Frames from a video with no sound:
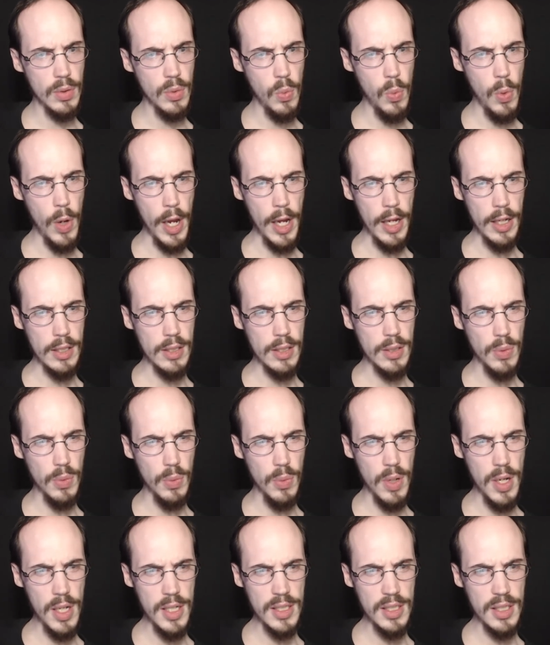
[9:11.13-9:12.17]
Wait,
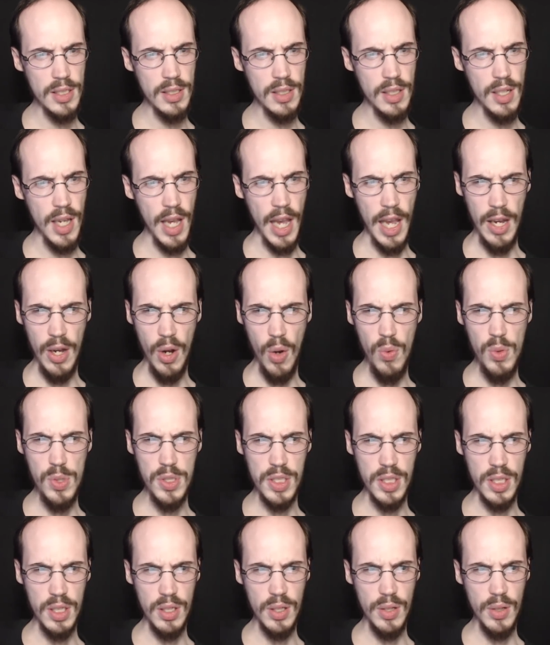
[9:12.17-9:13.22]
what? An
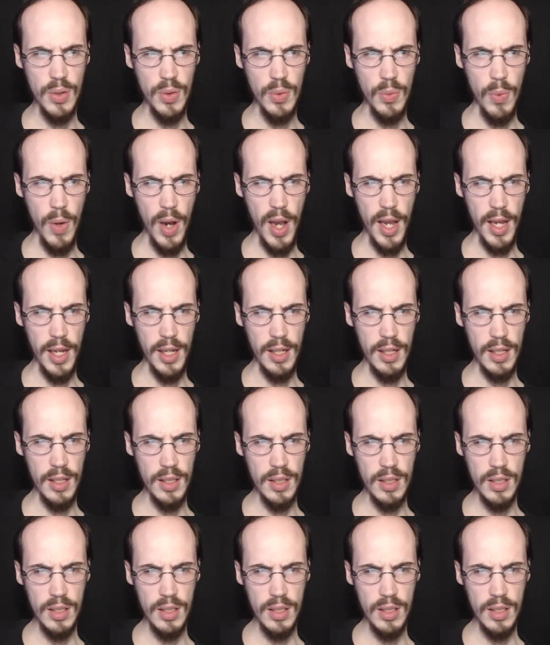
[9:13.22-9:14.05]
ocean? Why?